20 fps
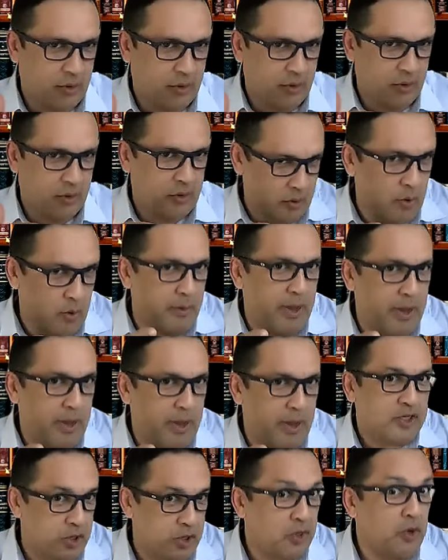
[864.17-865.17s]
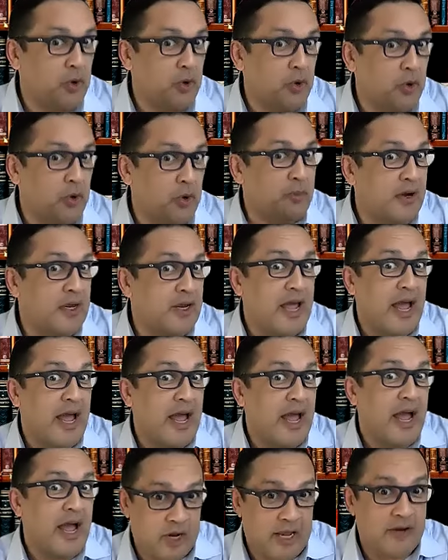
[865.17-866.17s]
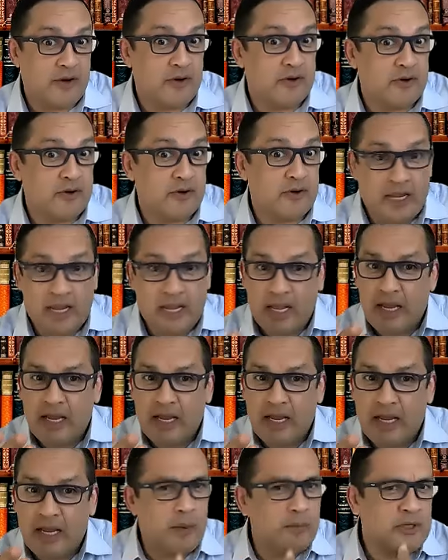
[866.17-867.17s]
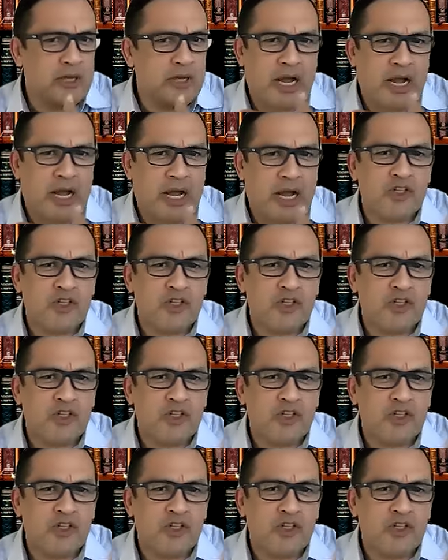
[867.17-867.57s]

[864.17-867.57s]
you know, you mentioned third-party aggregators, and you know,